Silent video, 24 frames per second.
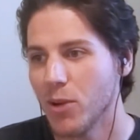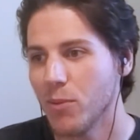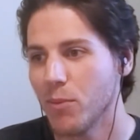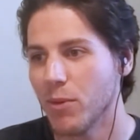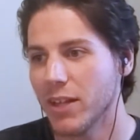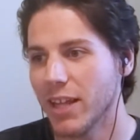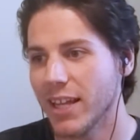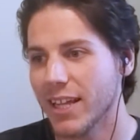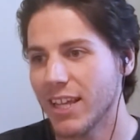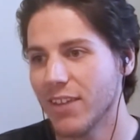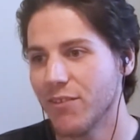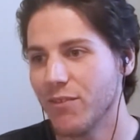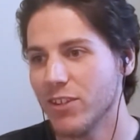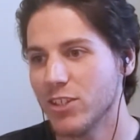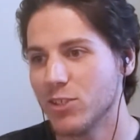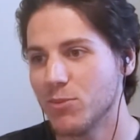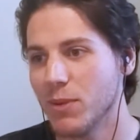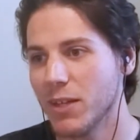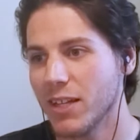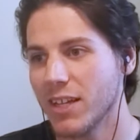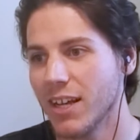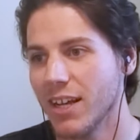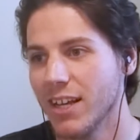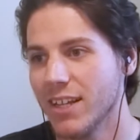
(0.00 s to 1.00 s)
But like if it's
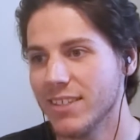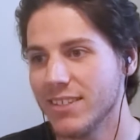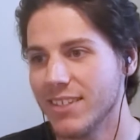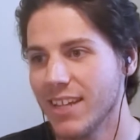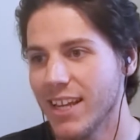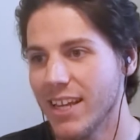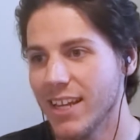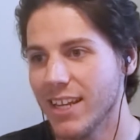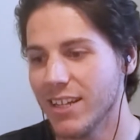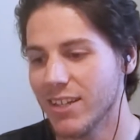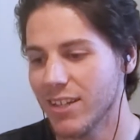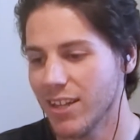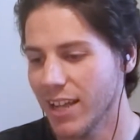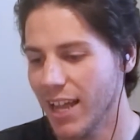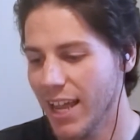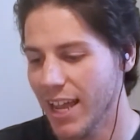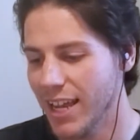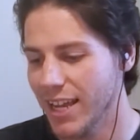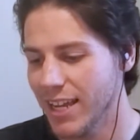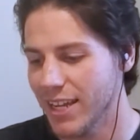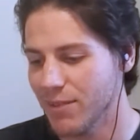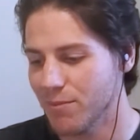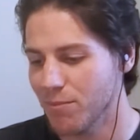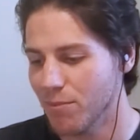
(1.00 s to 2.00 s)
because
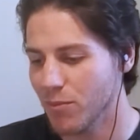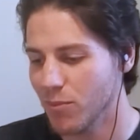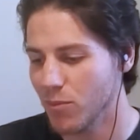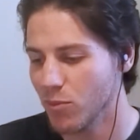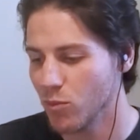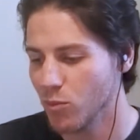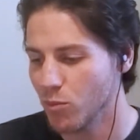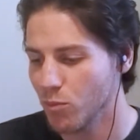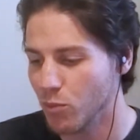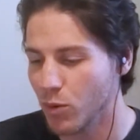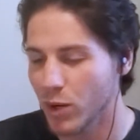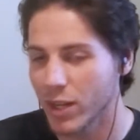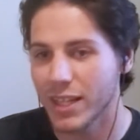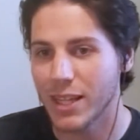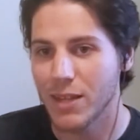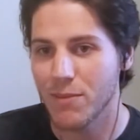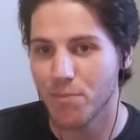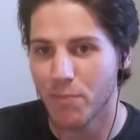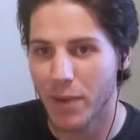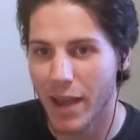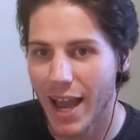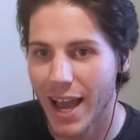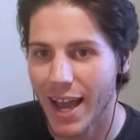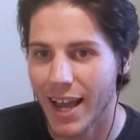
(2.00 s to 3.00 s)
a really
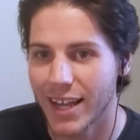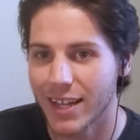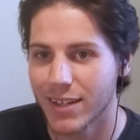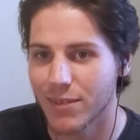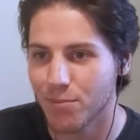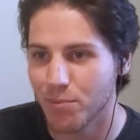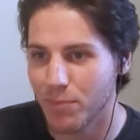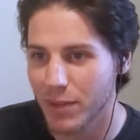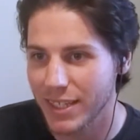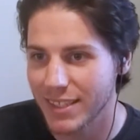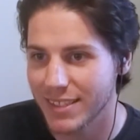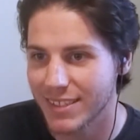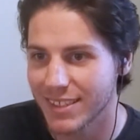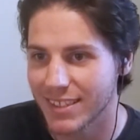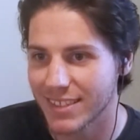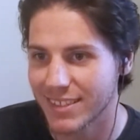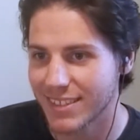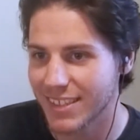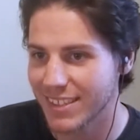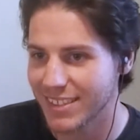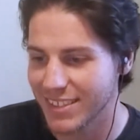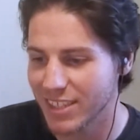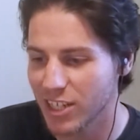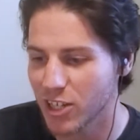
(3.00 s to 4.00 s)
bad business
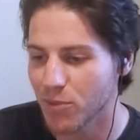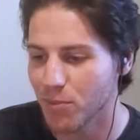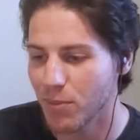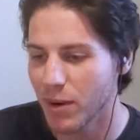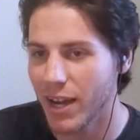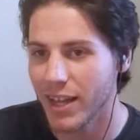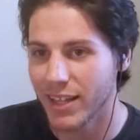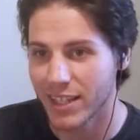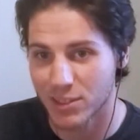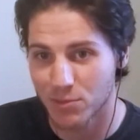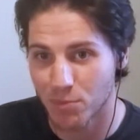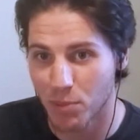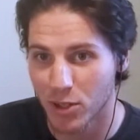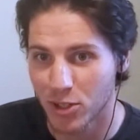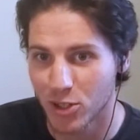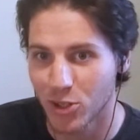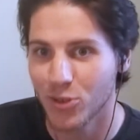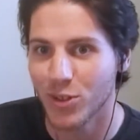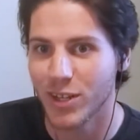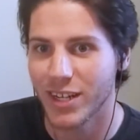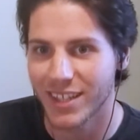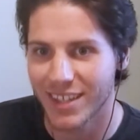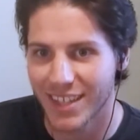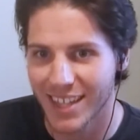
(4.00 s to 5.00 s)
that's nearby that's
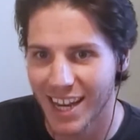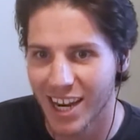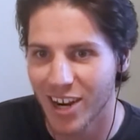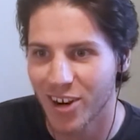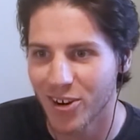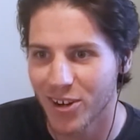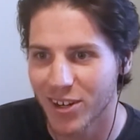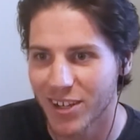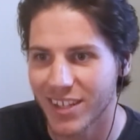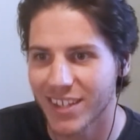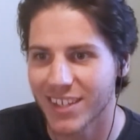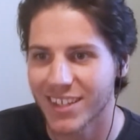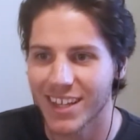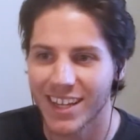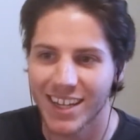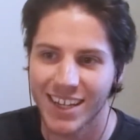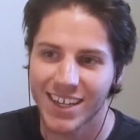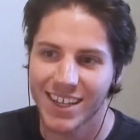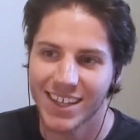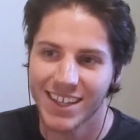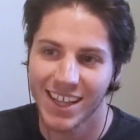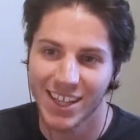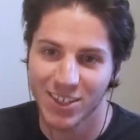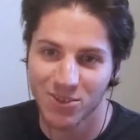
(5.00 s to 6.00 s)
polluting the area,
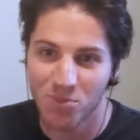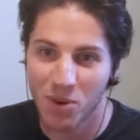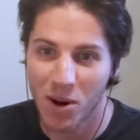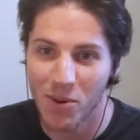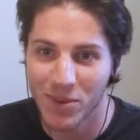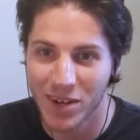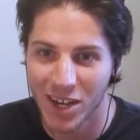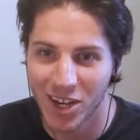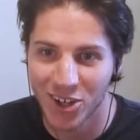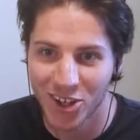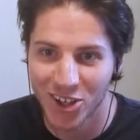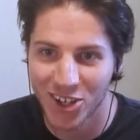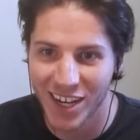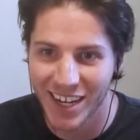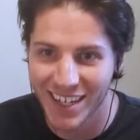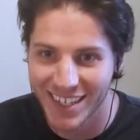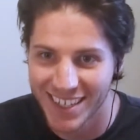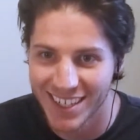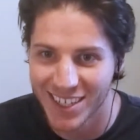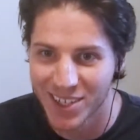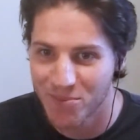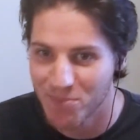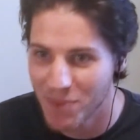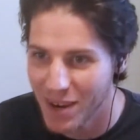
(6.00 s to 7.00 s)
like it's probably not a good
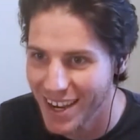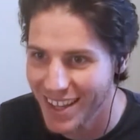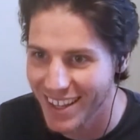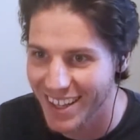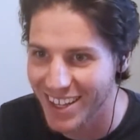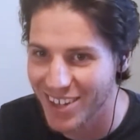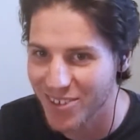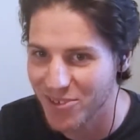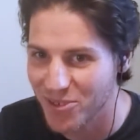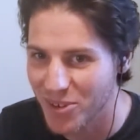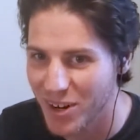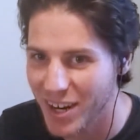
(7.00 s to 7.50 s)
idea to buy that, right?